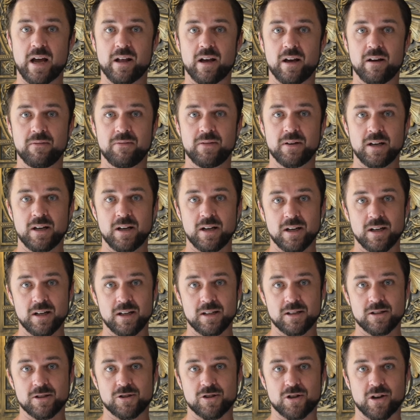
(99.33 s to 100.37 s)
of
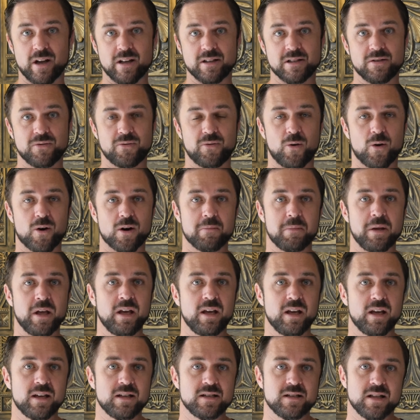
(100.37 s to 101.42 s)
transforming
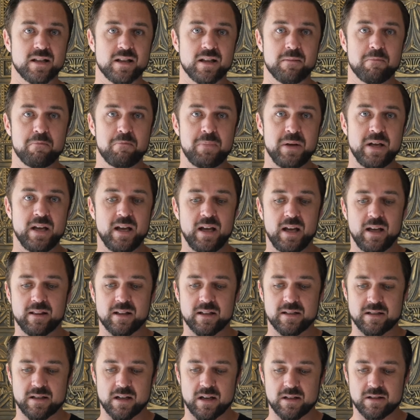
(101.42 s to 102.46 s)
into the being that
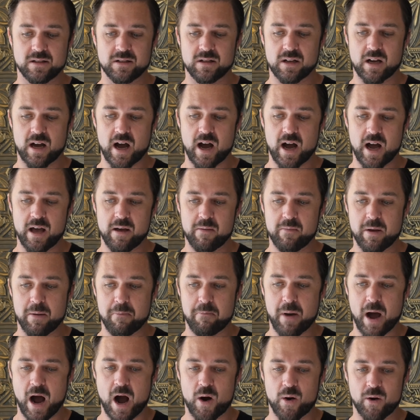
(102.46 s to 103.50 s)
says, I am a
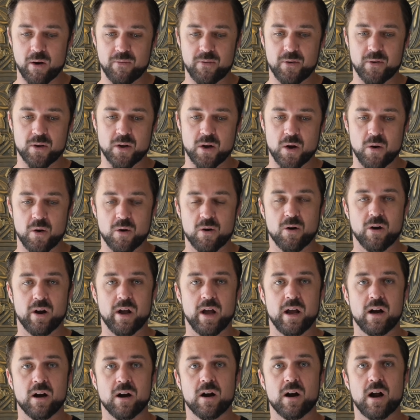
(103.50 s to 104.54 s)
powerful
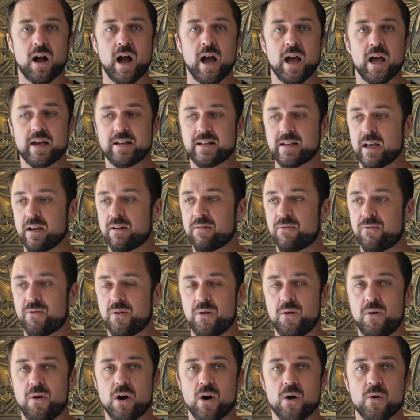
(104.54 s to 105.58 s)
co-creator. I take
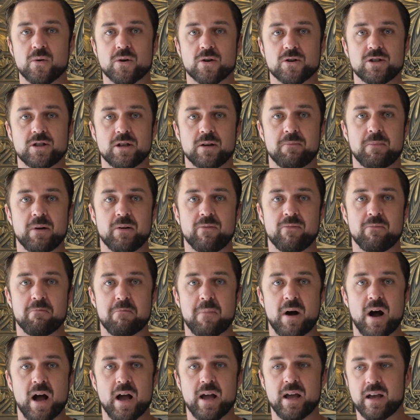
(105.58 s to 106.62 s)
full ownership of
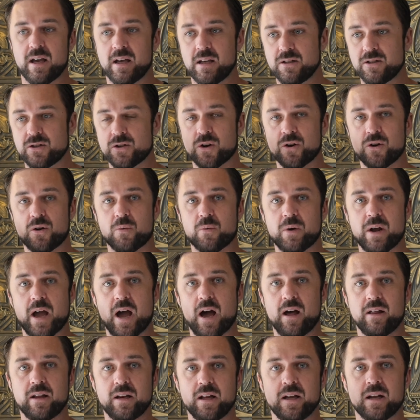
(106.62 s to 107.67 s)
my internal
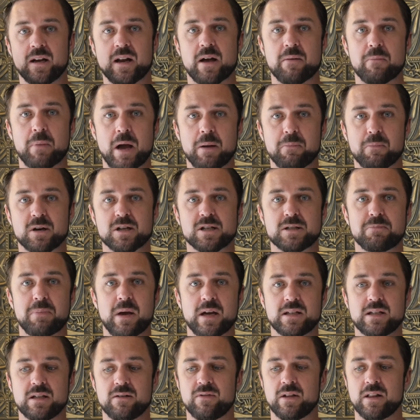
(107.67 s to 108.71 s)
reality and my
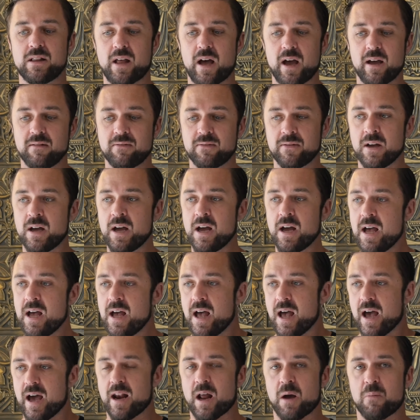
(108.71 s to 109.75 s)
perspective in life.
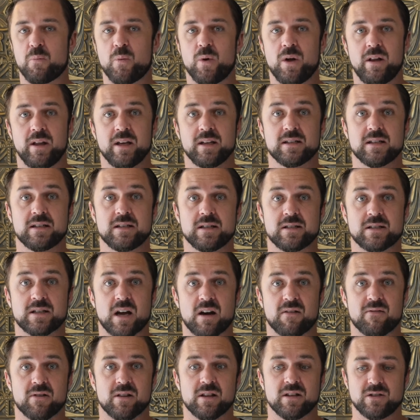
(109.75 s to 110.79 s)
And I'm willing to
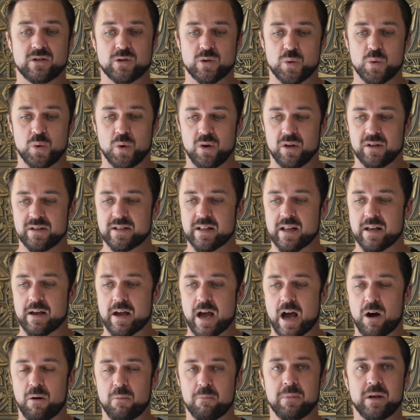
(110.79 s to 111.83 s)
discover the tools that
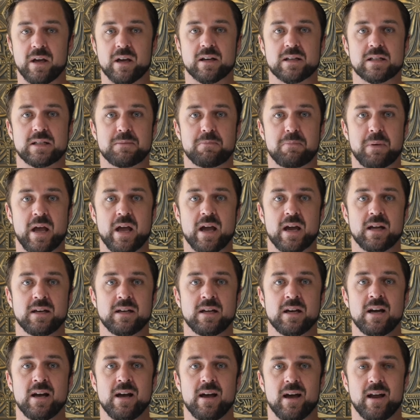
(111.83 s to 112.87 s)
help me expand
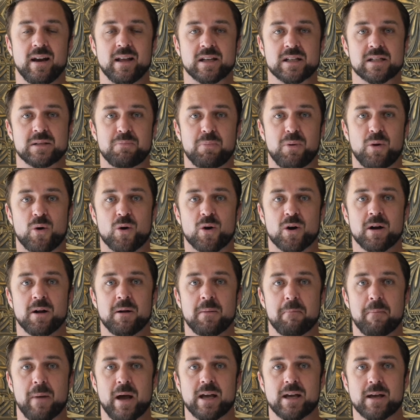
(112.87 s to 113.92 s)
and explore
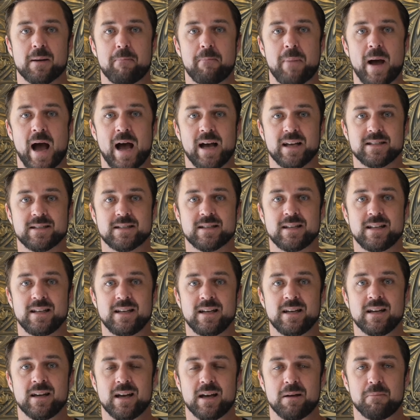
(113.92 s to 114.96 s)
my
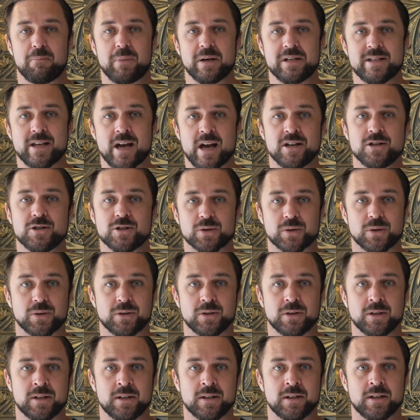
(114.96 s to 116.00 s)
capacity and potential.
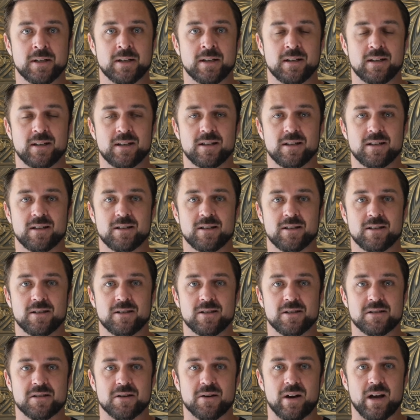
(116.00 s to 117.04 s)

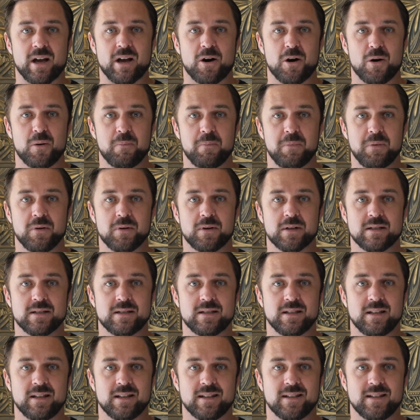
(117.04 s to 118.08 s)
So I hope you can
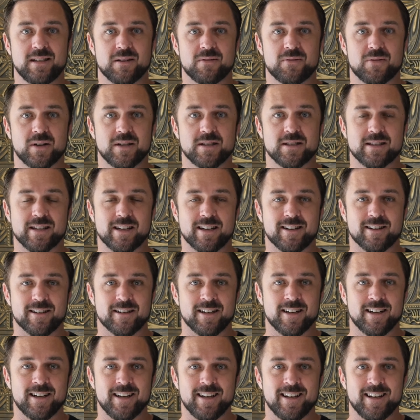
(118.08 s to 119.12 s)
see the difference there.
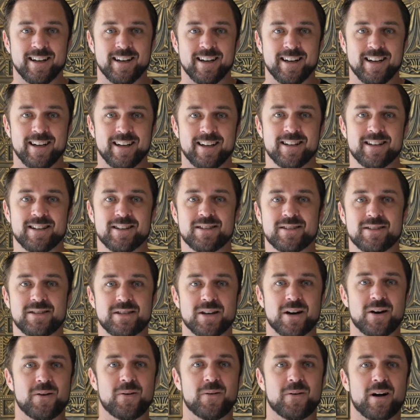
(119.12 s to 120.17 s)

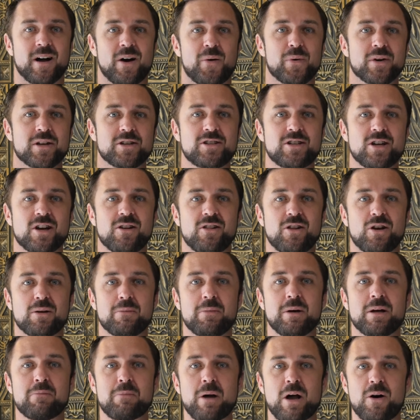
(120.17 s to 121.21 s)
So I want to share a little bit
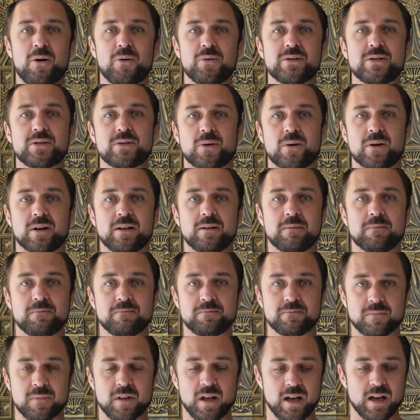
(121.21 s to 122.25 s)
of my own story
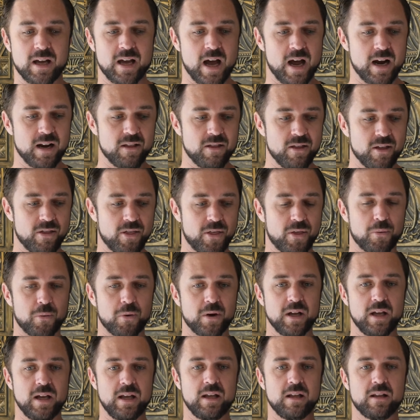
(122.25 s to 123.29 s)
and kind of the
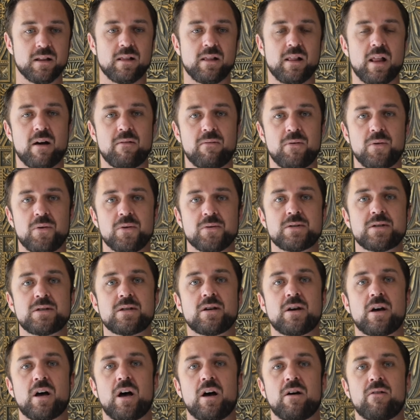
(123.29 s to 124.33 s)
3 levels
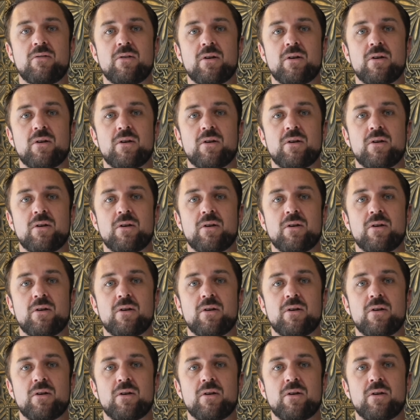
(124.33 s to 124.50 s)
of